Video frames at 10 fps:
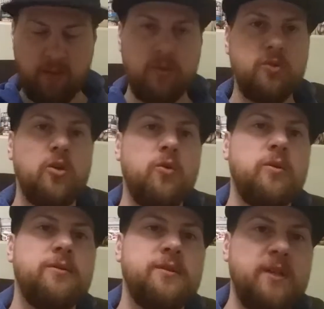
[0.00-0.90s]
So,
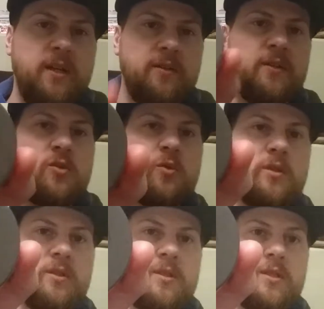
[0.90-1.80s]
the date on this
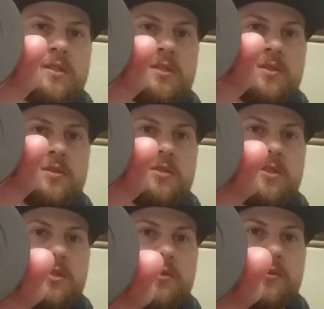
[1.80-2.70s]
one is
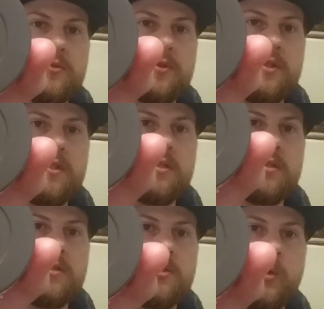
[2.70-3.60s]

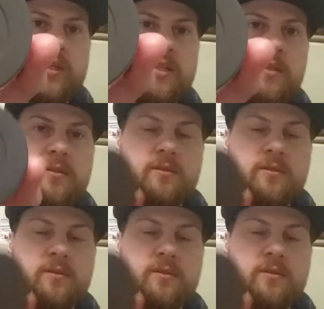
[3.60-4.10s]
03/20.